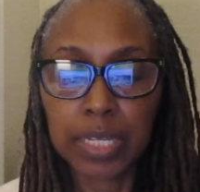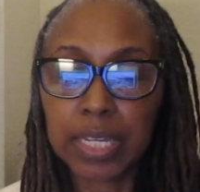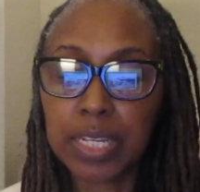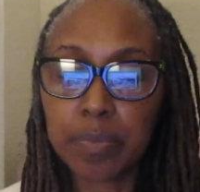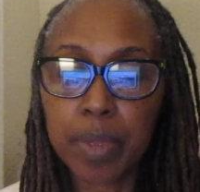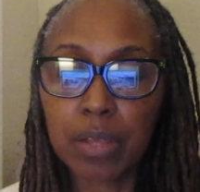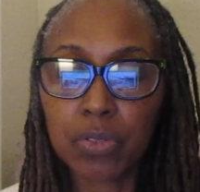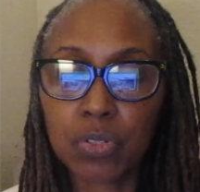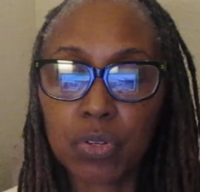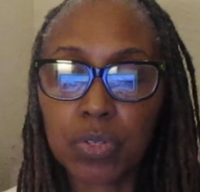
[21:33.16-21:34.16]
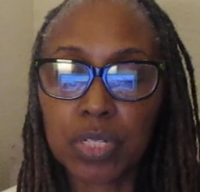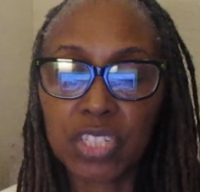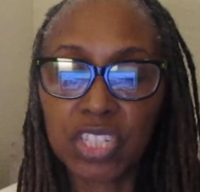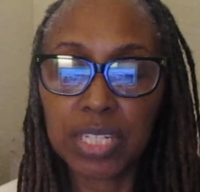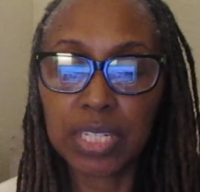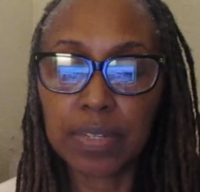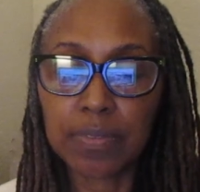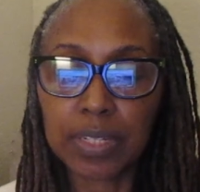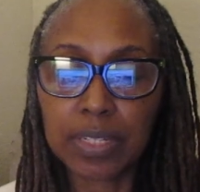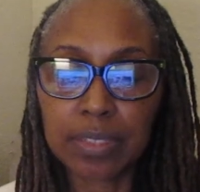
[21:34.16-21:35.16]
Each milestone
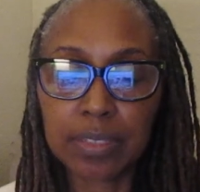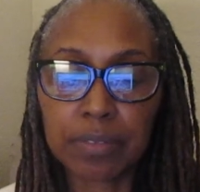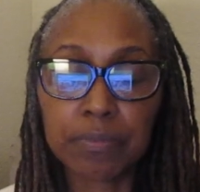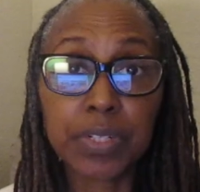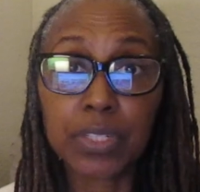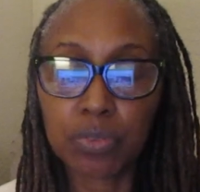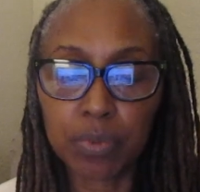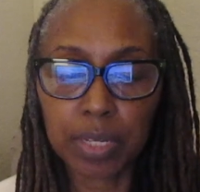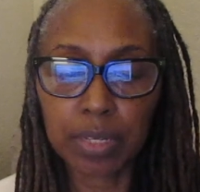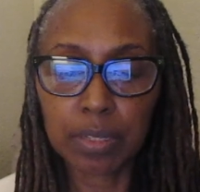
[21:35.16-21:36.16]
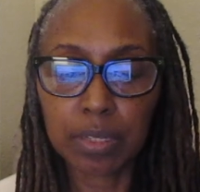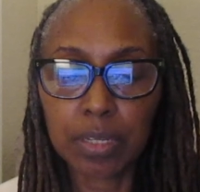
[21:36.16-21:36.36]
achieved is a victory.